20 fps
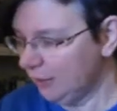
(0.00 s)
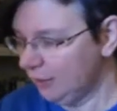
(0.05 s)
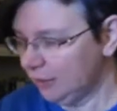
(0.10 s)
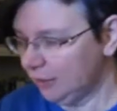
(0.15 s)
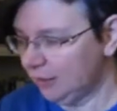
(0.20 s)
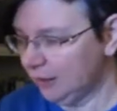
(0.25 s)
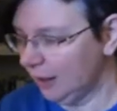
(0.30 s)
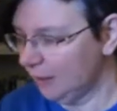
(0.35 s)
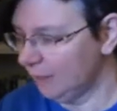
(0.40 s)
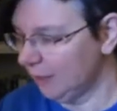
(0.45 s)

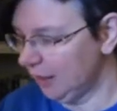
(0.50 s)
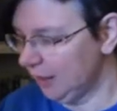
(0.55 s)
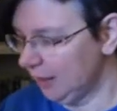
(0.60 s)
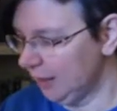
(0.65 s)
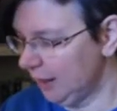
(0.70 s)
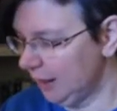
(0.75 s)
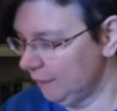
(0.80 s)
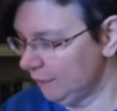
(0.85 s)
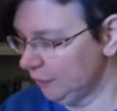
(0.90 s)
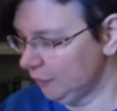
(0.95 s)
think I might
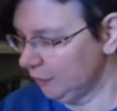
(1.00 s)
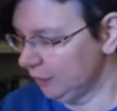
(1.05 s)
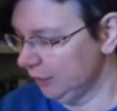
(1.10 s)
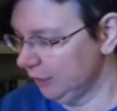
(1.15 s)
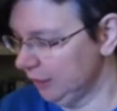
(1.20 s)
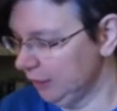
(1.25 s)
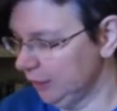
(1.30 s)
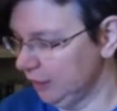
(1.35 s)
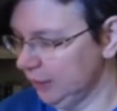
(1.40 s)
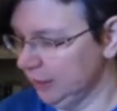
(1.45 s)
have to
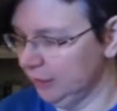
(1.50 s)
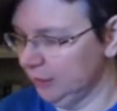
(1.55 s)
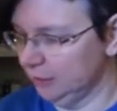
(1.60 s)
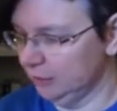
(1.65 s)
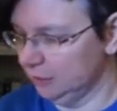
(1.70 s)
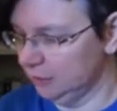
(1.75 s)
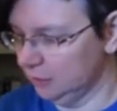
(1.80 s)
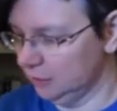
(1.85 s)
read it.